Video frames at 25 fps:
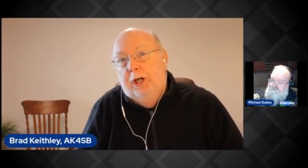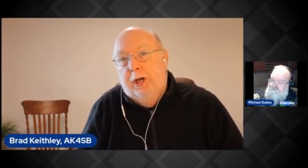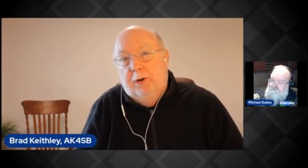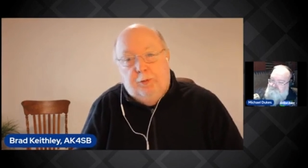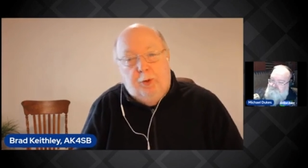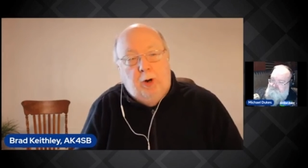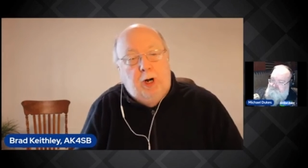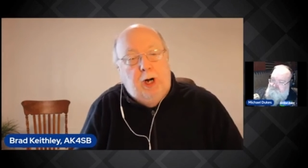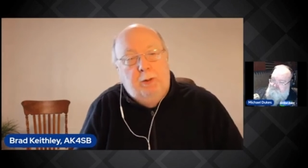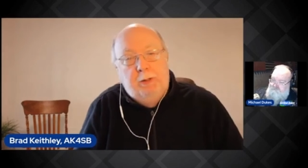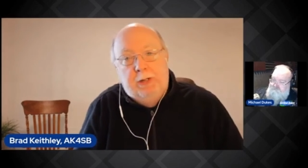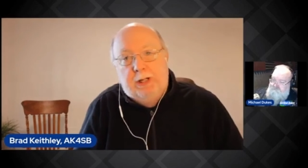If
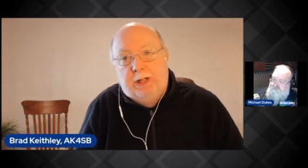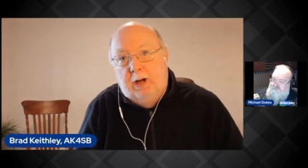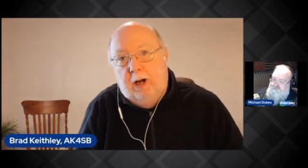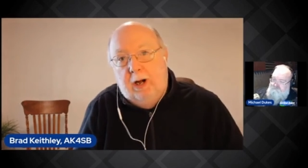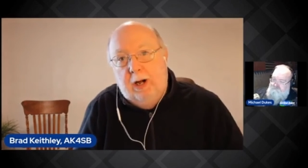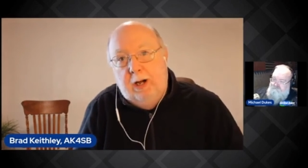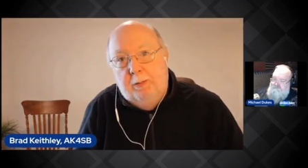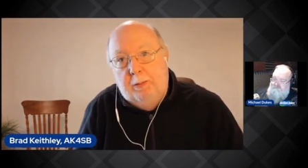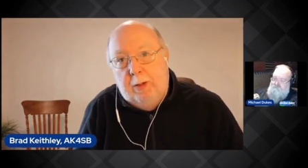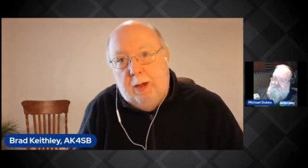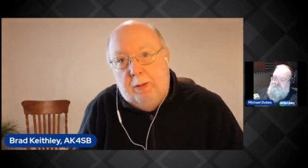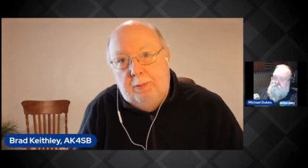we're going to be
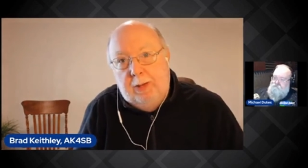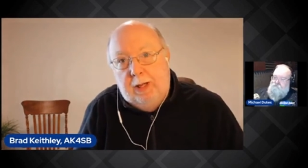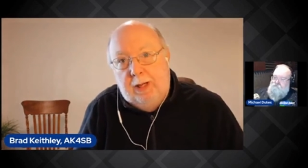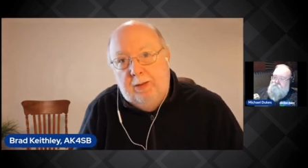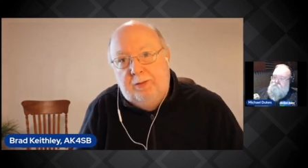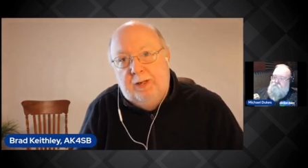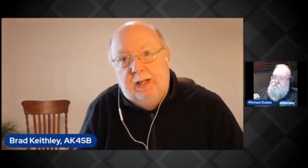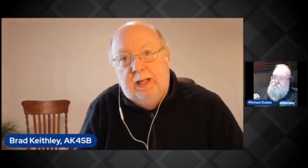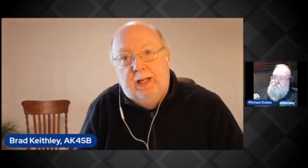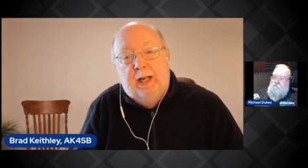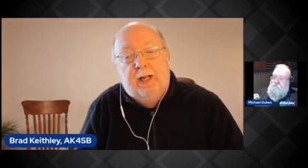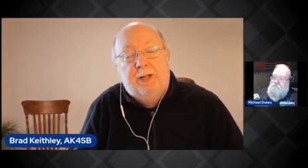talking about P
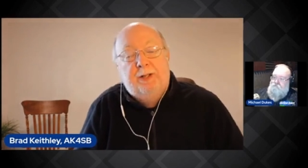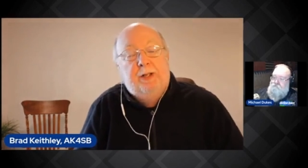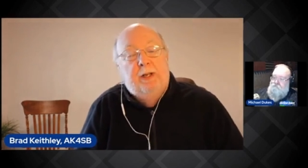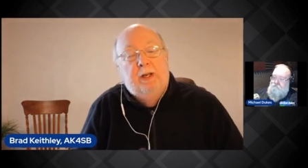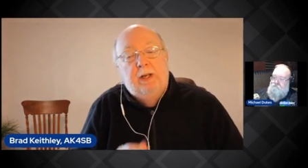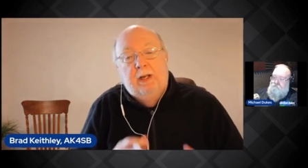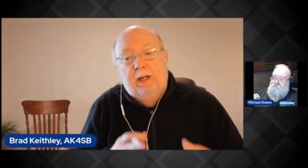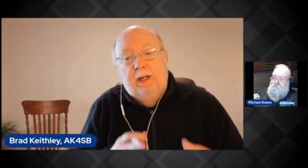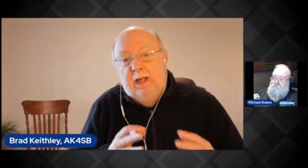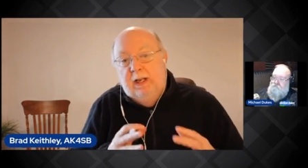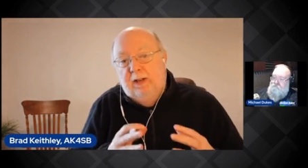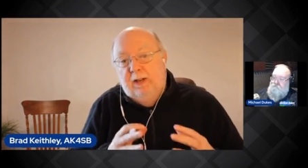F D cuts,
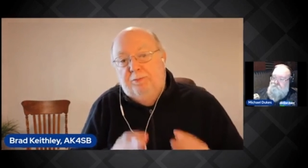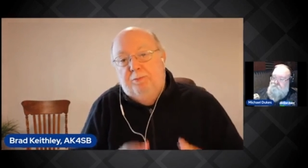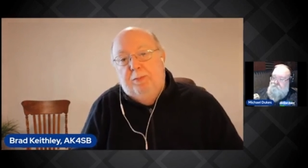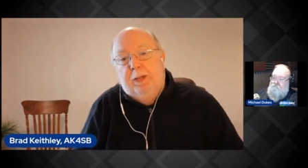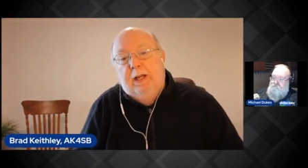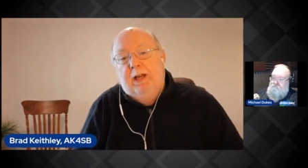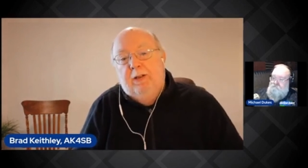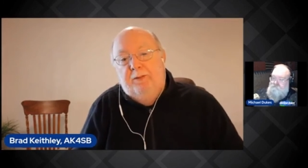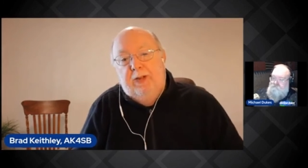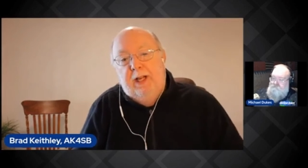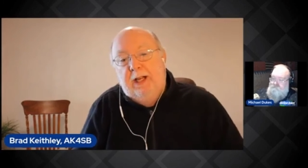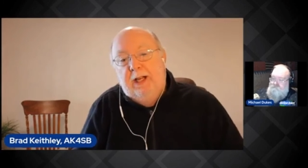if
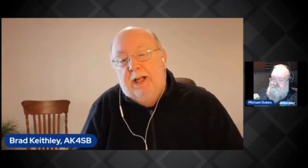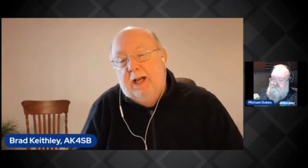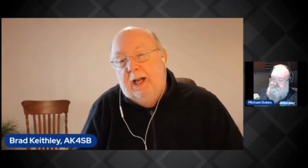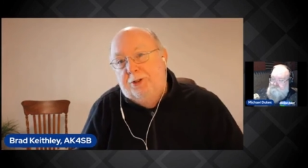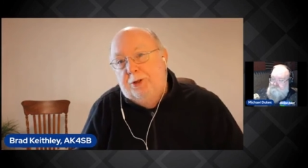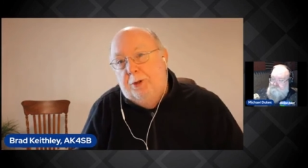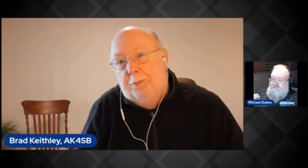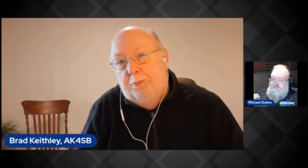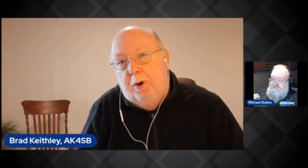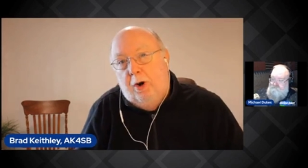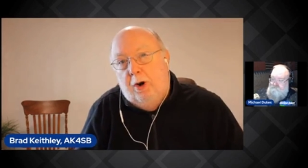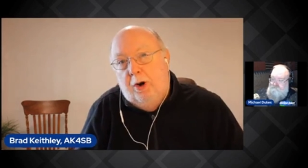P F D
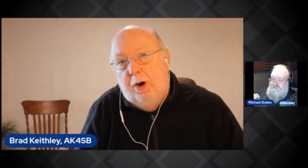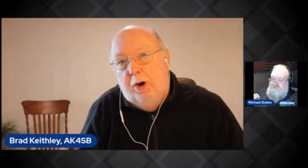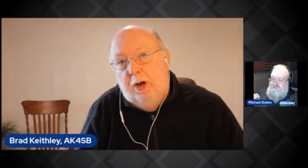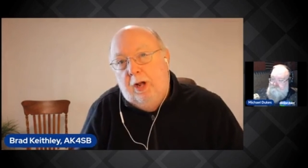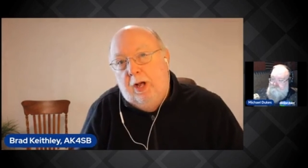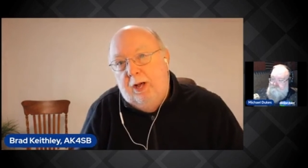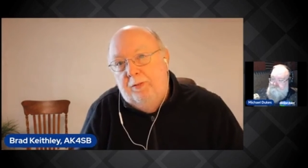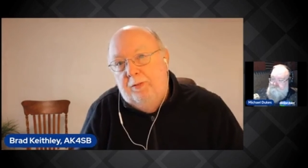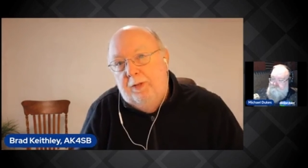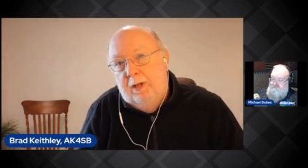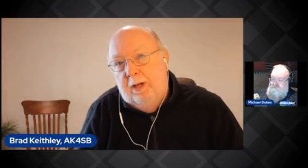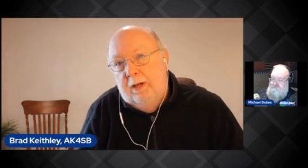cuts are part
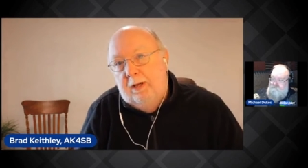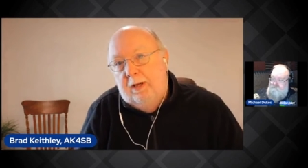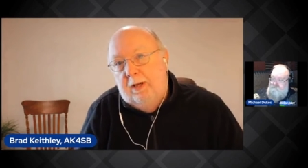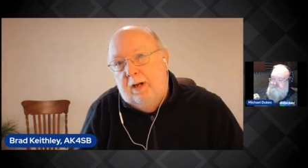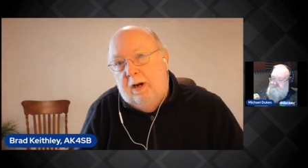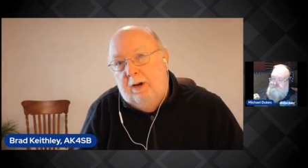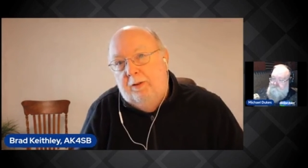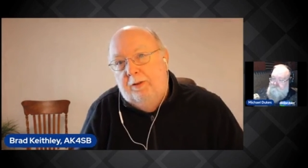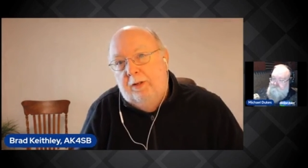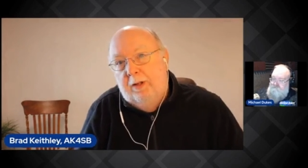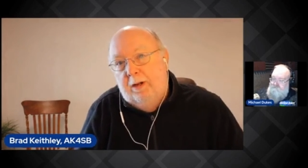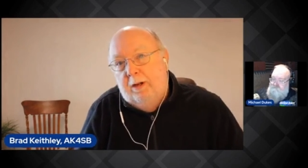of the,
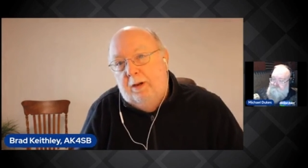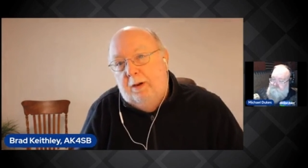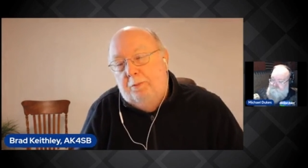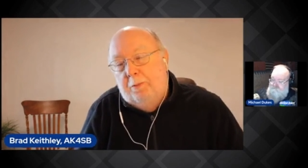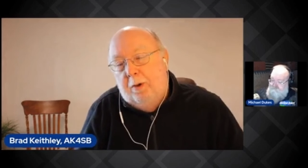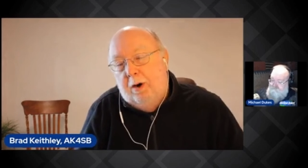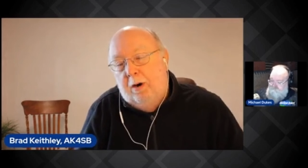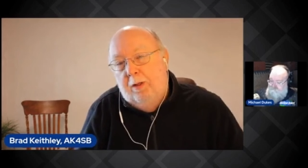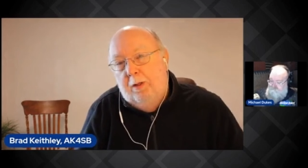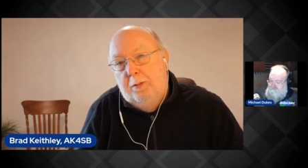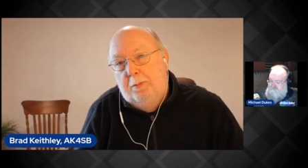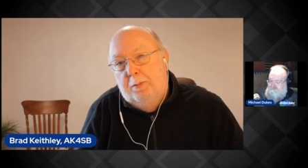are the
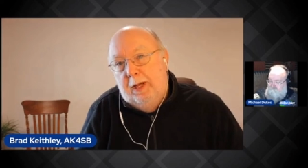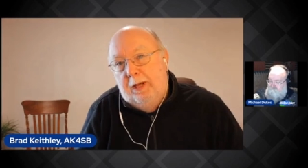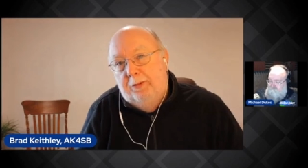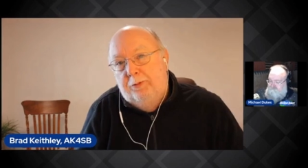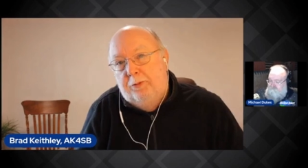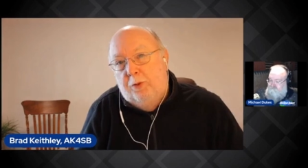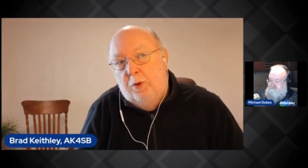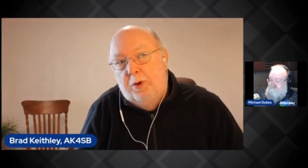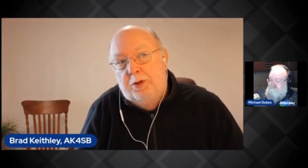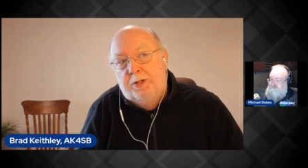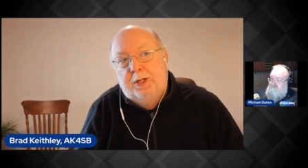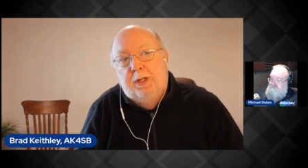part of the pay
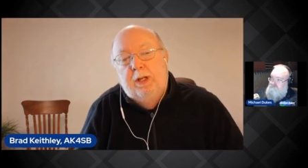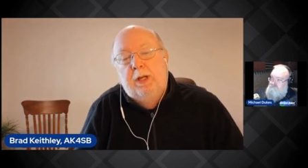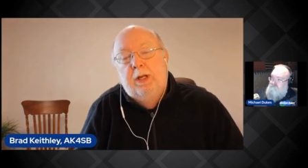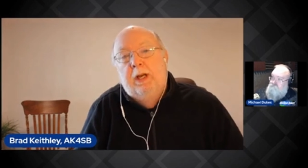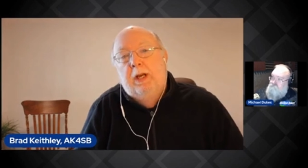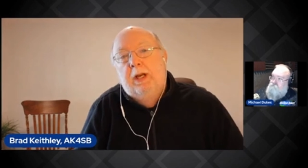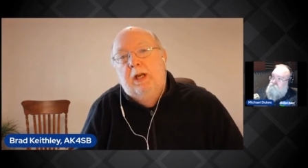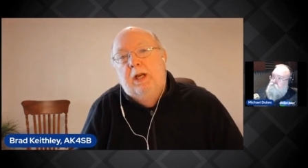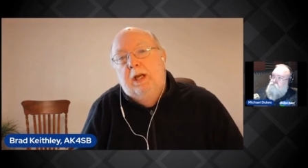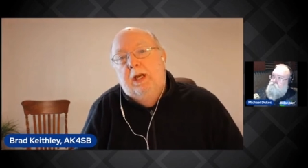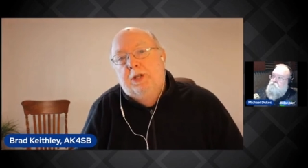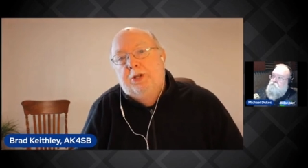force,
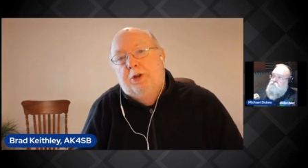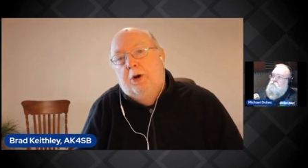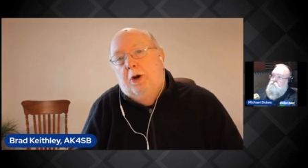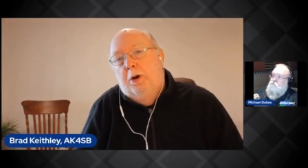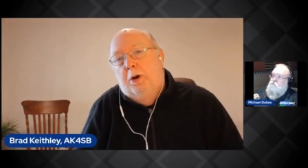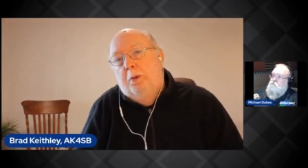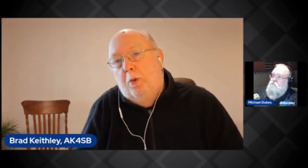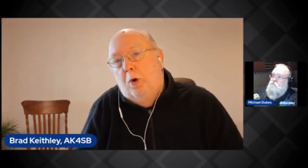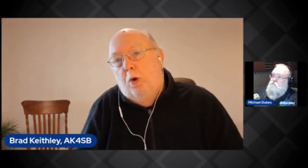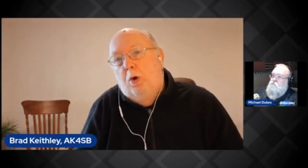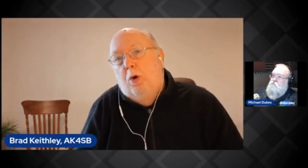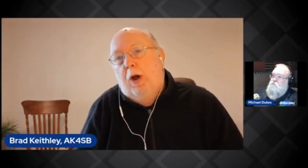is there a
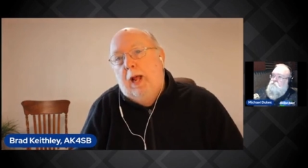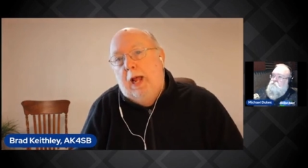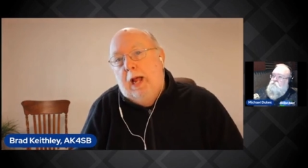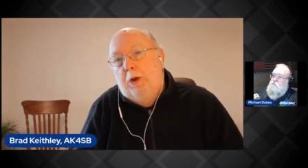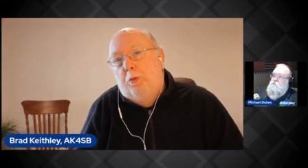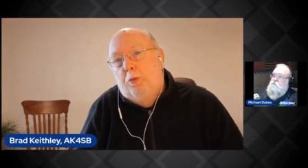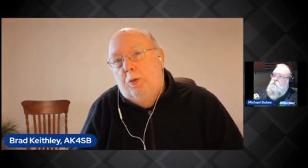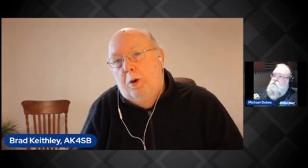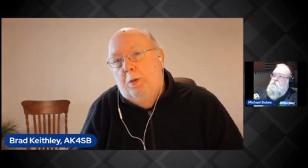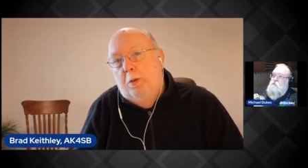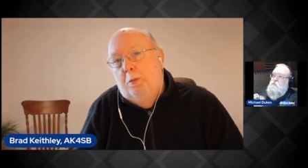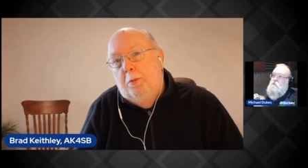more
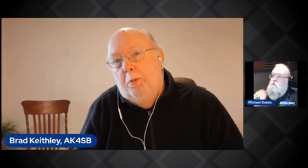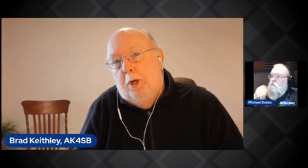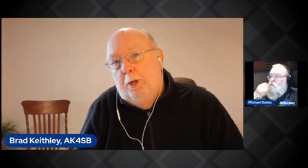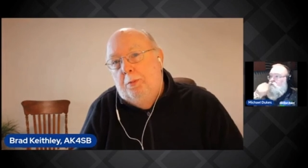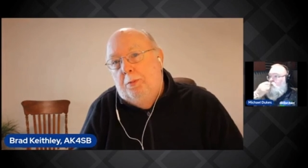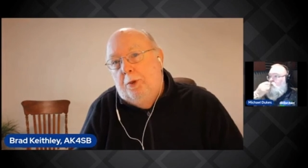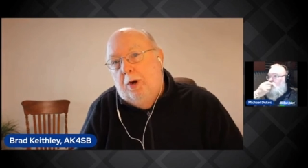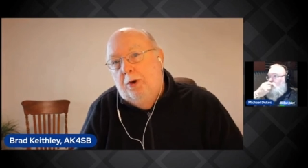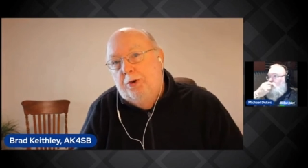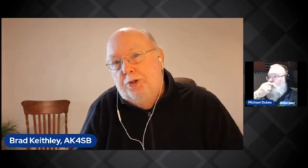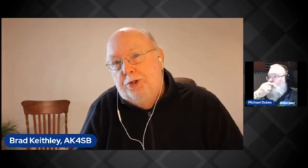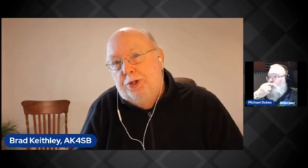equitable
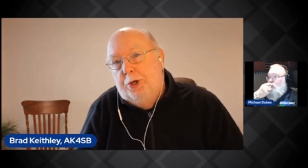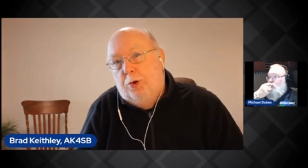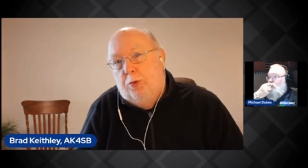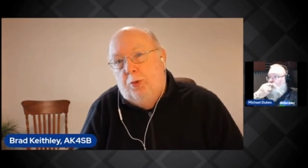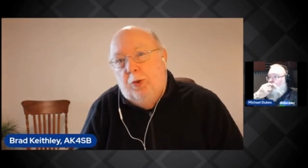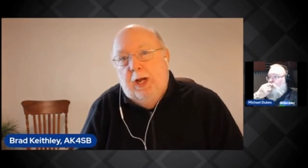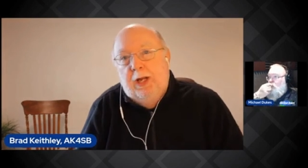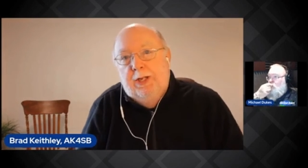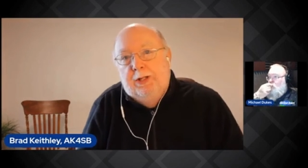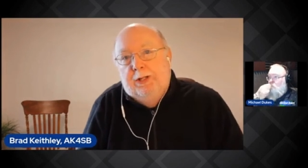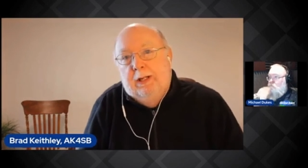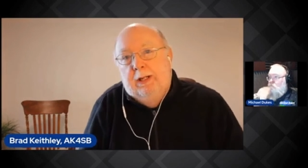approach to
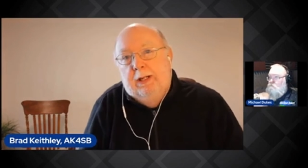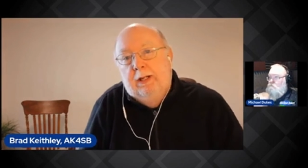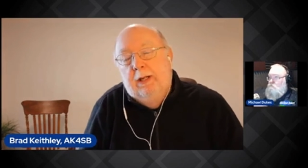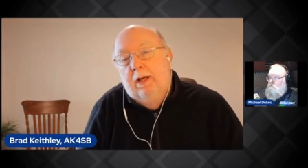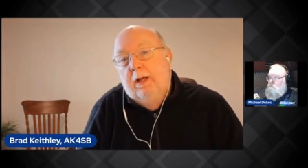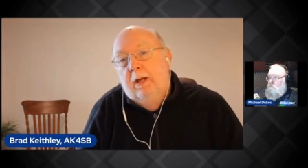raising,